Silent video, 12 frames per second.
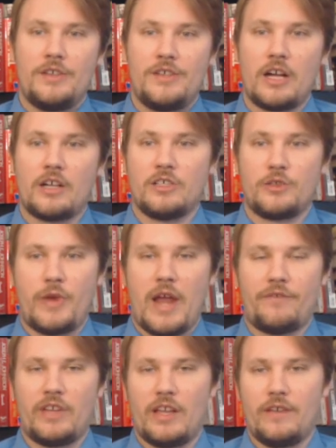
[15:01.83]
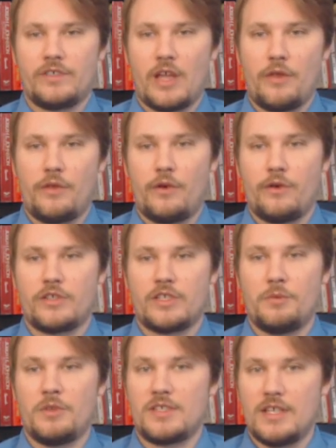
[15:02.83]
Douglas would have to give Southerners
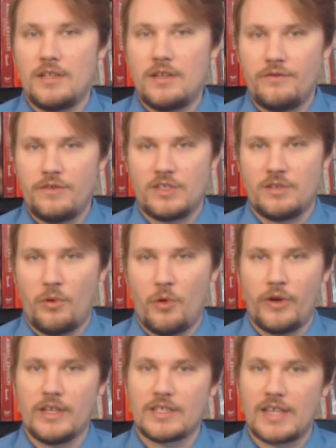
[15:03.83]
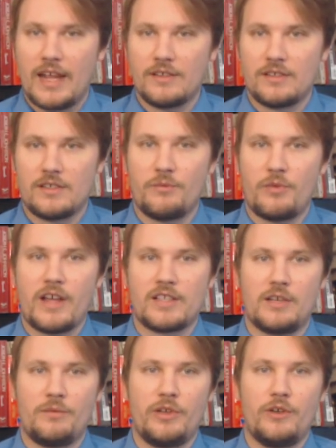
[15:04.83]
some incentive to support his
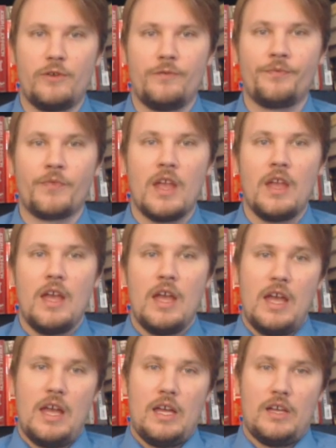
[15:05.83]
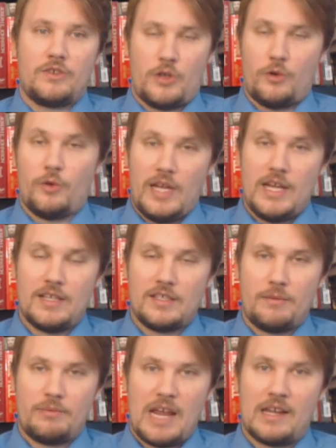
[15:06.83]
Kansas-Nebraska bill, so he
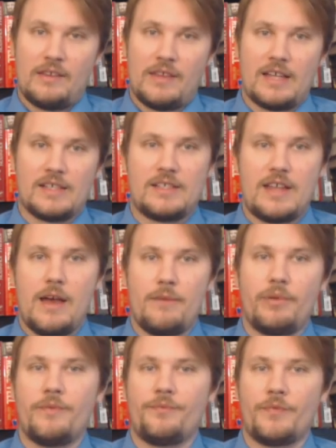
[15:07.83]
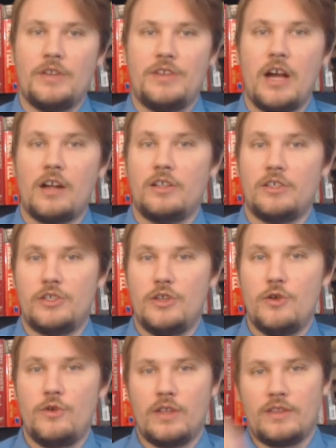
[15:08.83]
ends up taking that step. Douglas
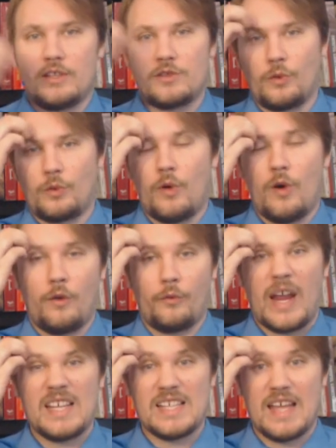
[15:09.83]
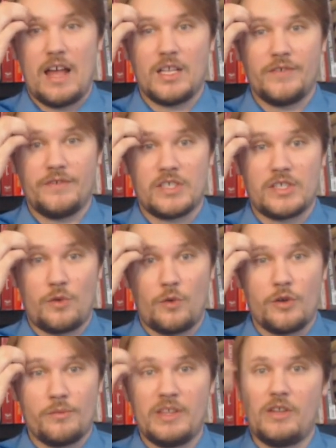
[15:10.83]
knew that this would, quote, raise a hell of a
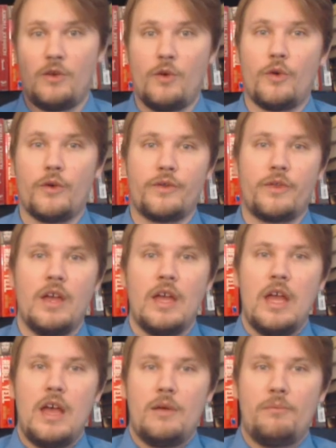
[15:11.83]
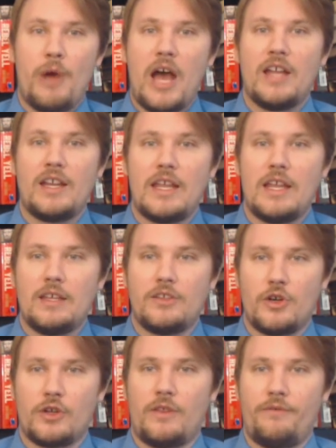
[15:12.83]
storm in the North, but he
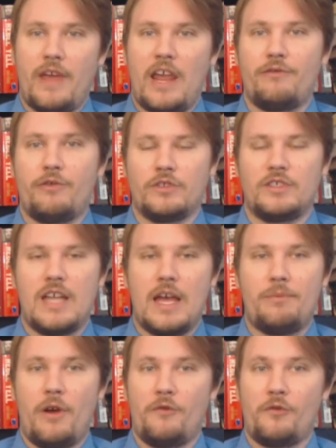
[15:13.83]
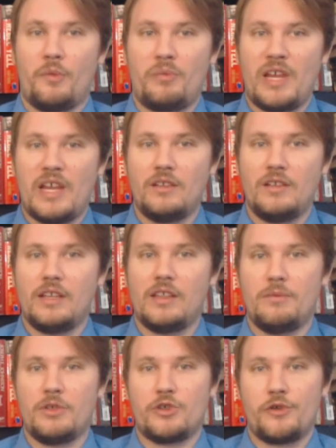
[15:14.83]
took the fateful step of repealing
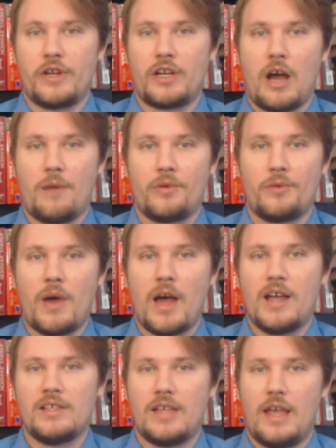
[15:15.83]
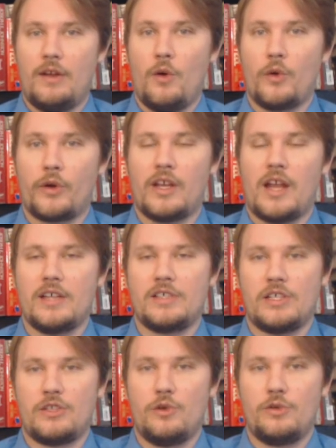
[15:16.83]
the Missouri Compromise and
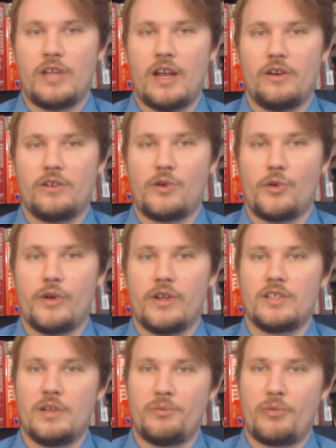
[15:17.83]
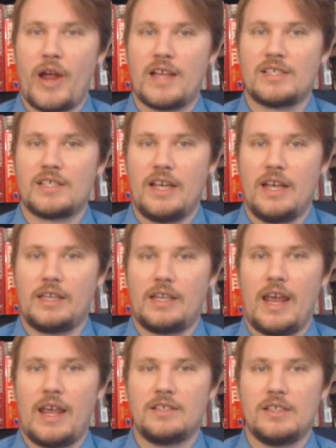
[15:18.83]
organizing two territories, Nebraska and
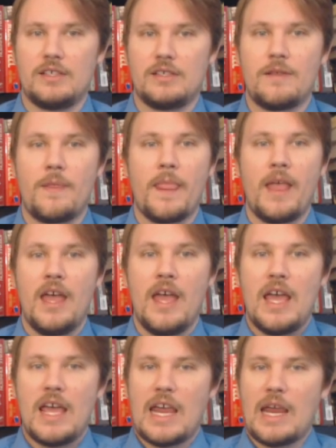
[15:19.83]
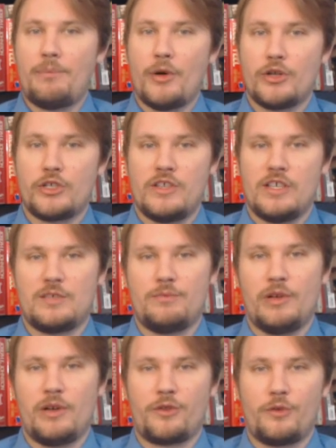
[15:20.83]
Kansas. He pushed this
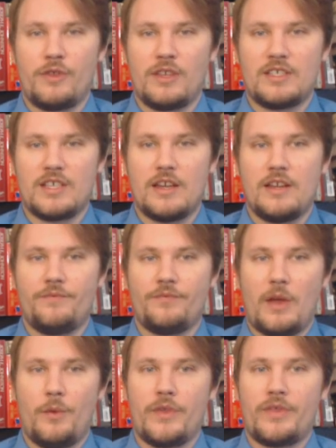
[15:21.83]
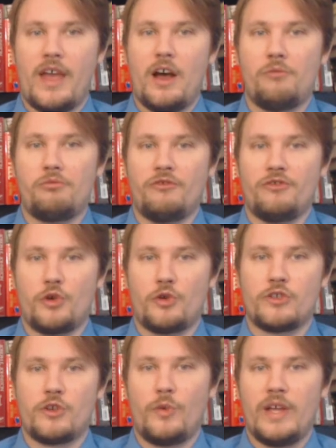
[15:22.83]
bill through the Senate, and with the help of
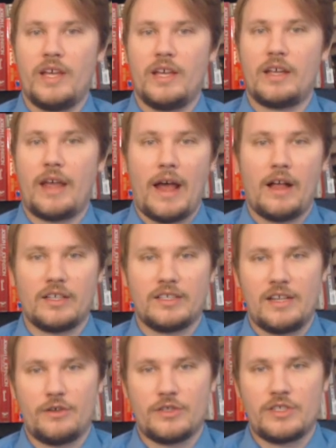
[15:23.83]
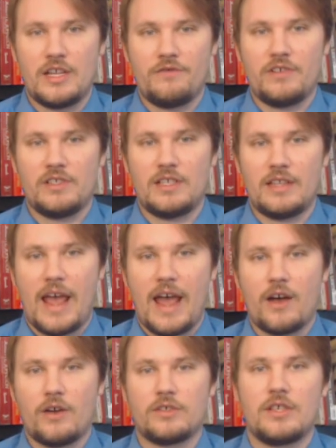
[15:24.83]
Georgia Whig Alexander Stephens in the
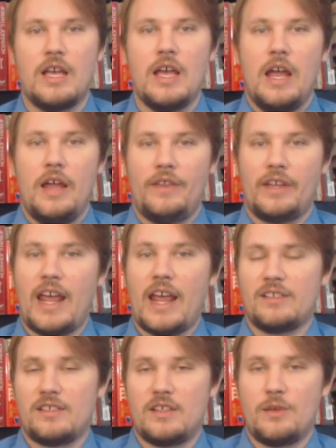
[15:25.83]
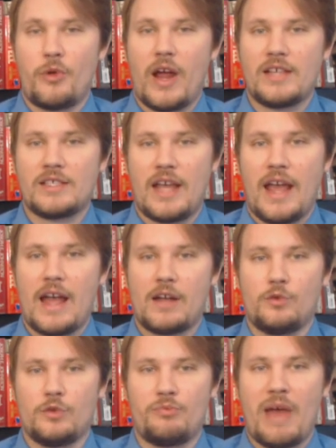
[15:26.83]
House, the Kansas-Nebraska
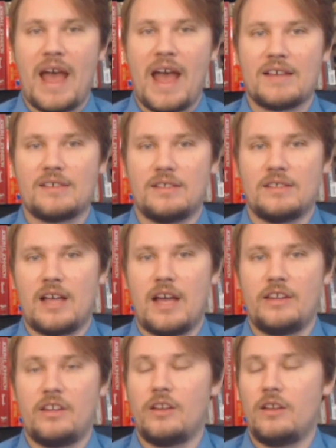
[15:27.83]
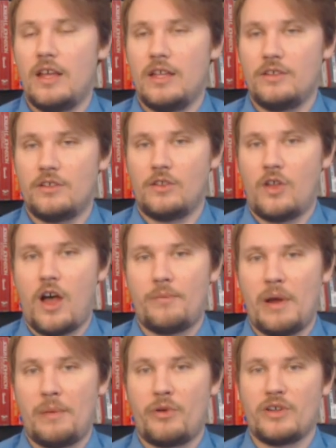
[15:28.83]
Act was passed and signed into law
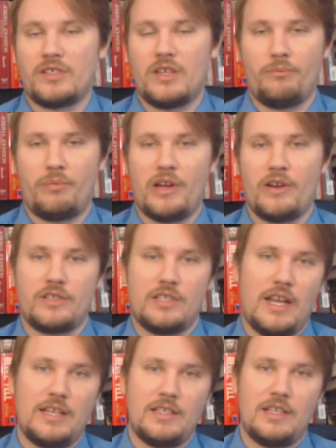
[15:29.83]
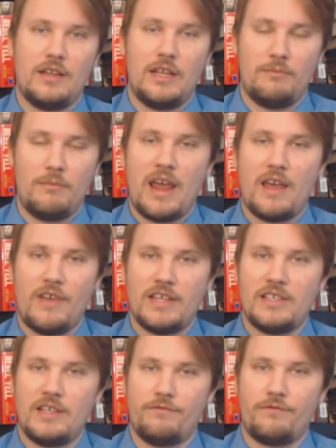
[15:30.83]
by President Pierce in May of
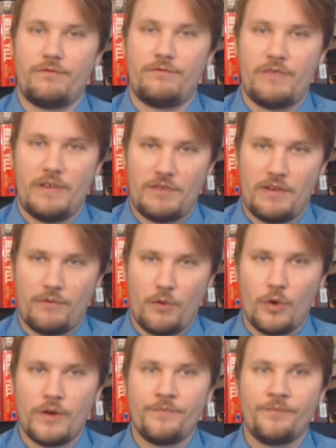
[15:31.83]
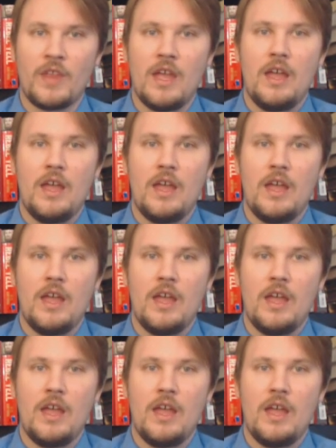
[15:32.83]
1854.